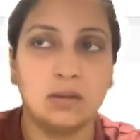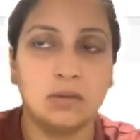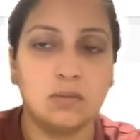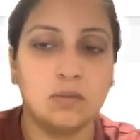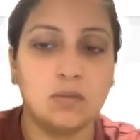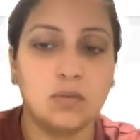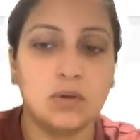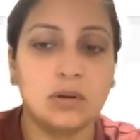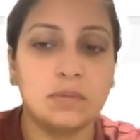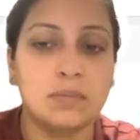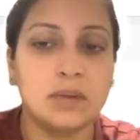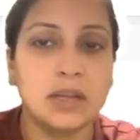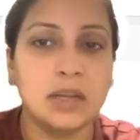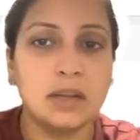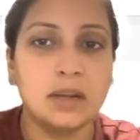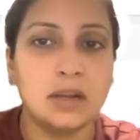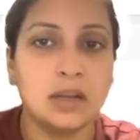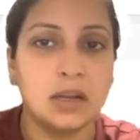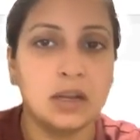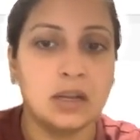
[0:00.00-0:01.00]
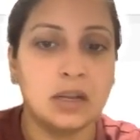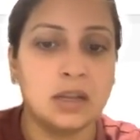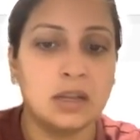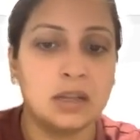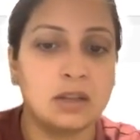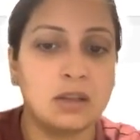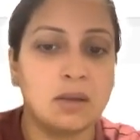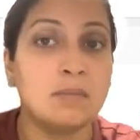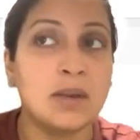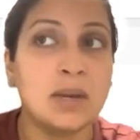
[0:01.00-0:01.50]
would be
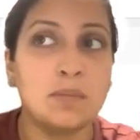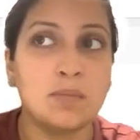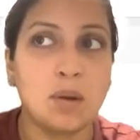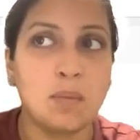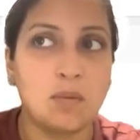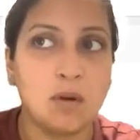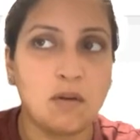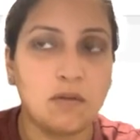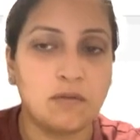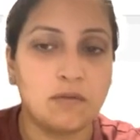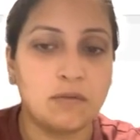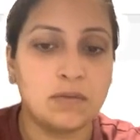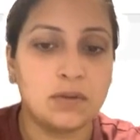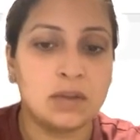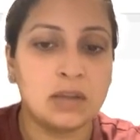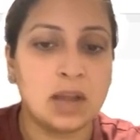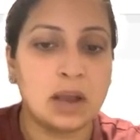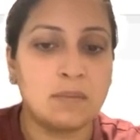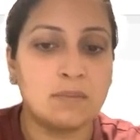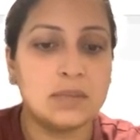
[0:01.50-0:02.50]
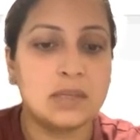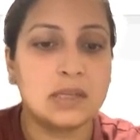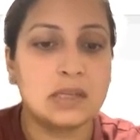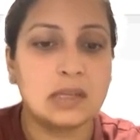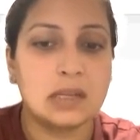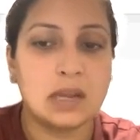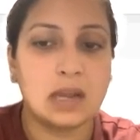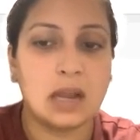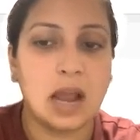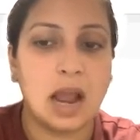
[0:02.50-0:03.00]
the minimum of nums
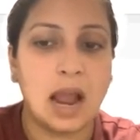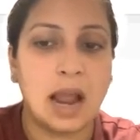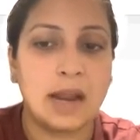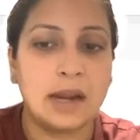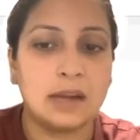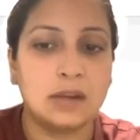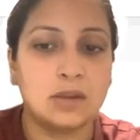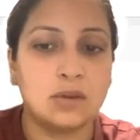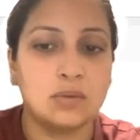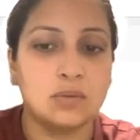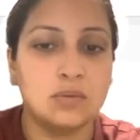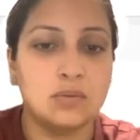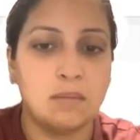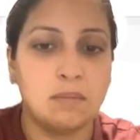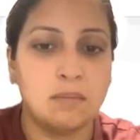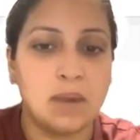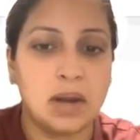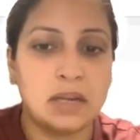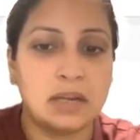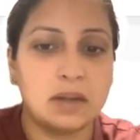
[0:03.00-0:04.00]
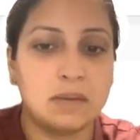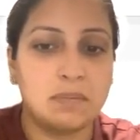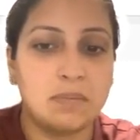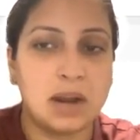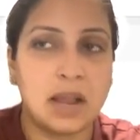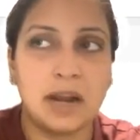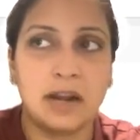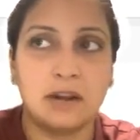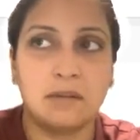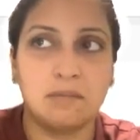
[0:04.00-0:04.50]
I2
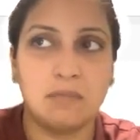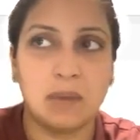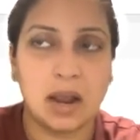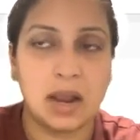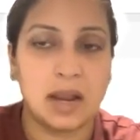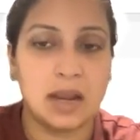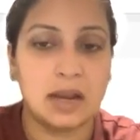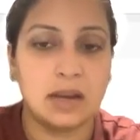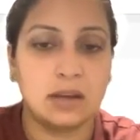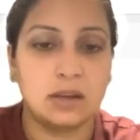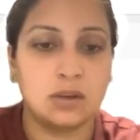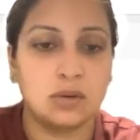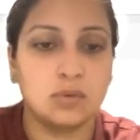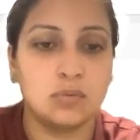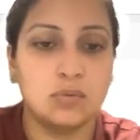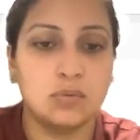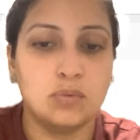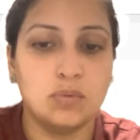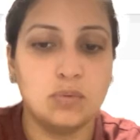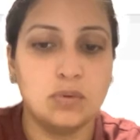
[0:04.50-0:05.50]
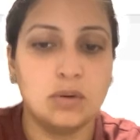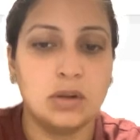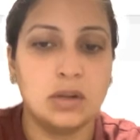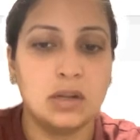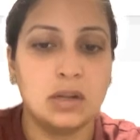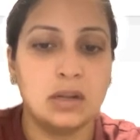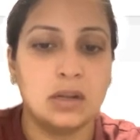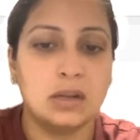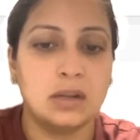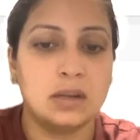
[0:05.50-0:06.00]
multiplied by 2,
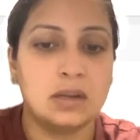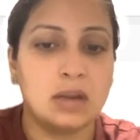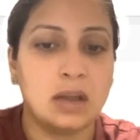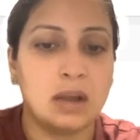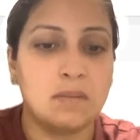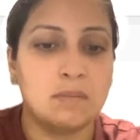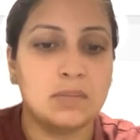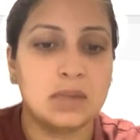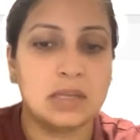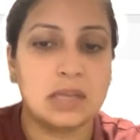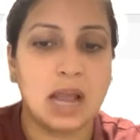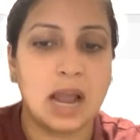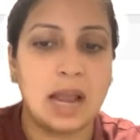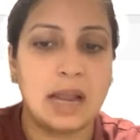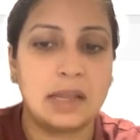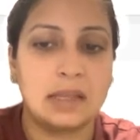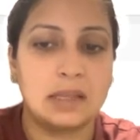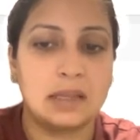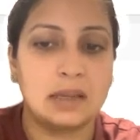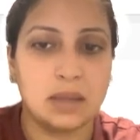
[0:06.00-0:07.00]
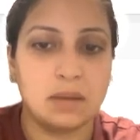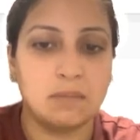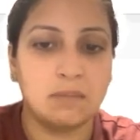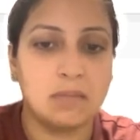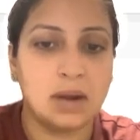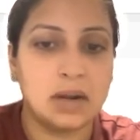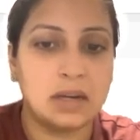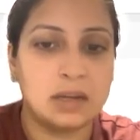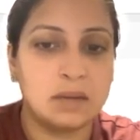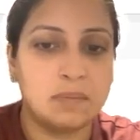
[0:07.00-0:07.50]
nums I3
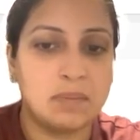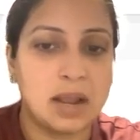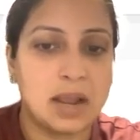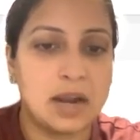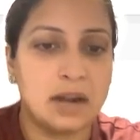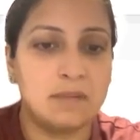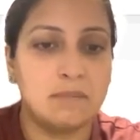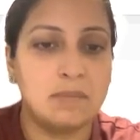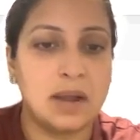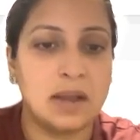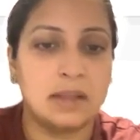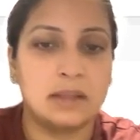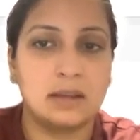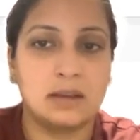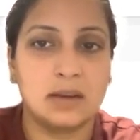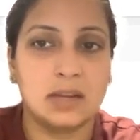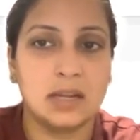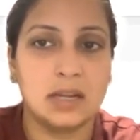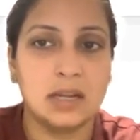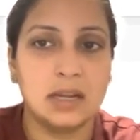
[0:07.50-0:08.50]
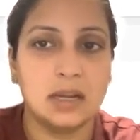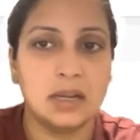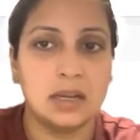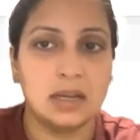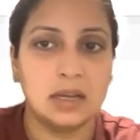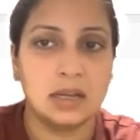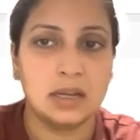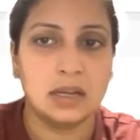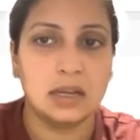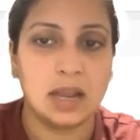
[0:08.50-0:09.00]
multiplied by 3
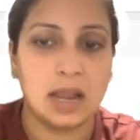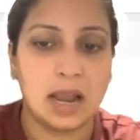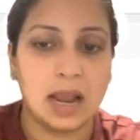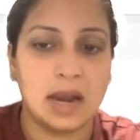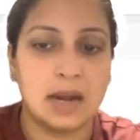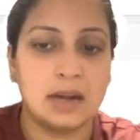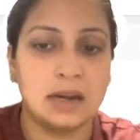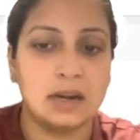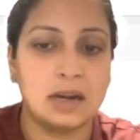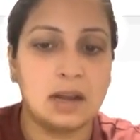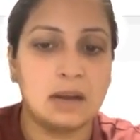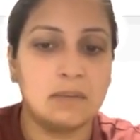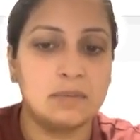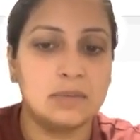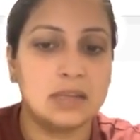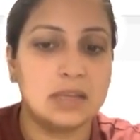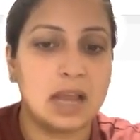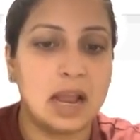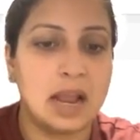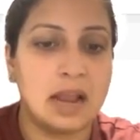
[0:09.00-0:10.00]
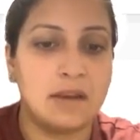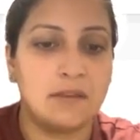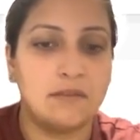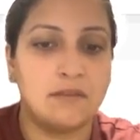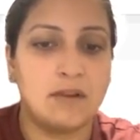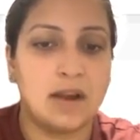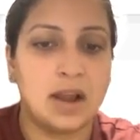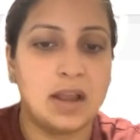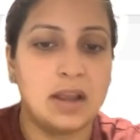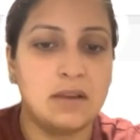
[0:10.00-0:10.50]
and nums
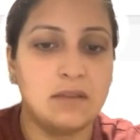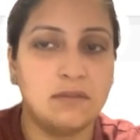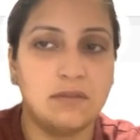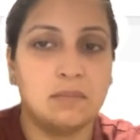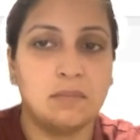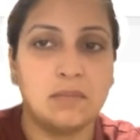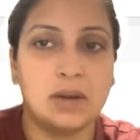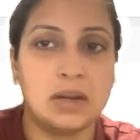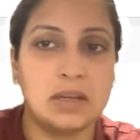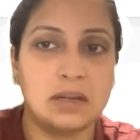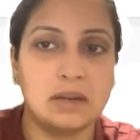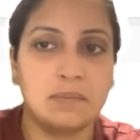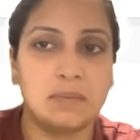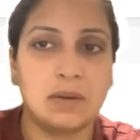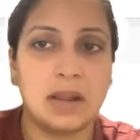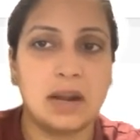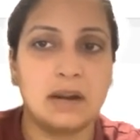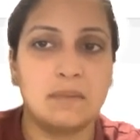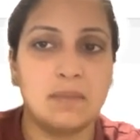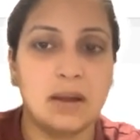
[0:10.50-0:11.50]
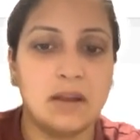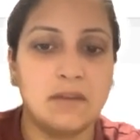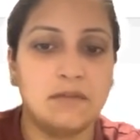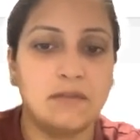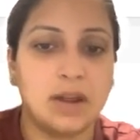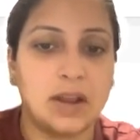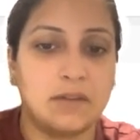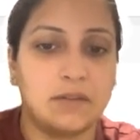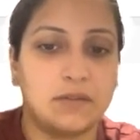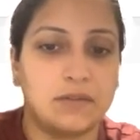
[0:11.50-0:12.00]
I5 multiplied by
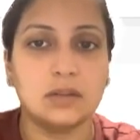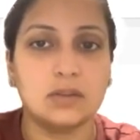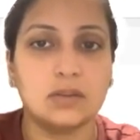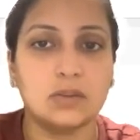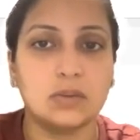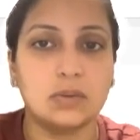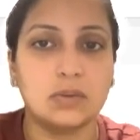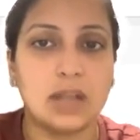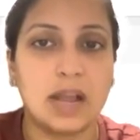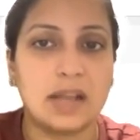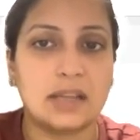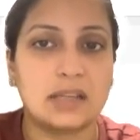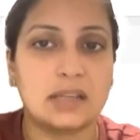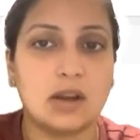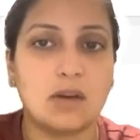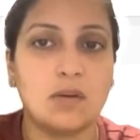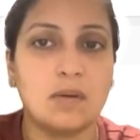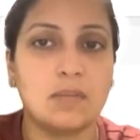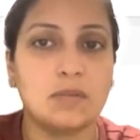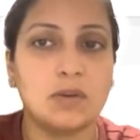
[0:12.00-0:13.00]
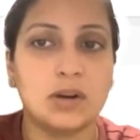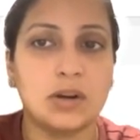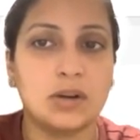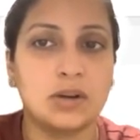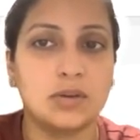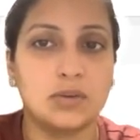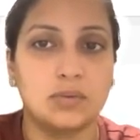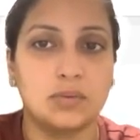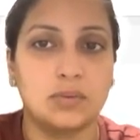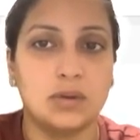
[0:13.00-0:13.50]
5. So that's how I'm going to
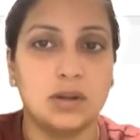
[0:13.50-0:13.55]
do.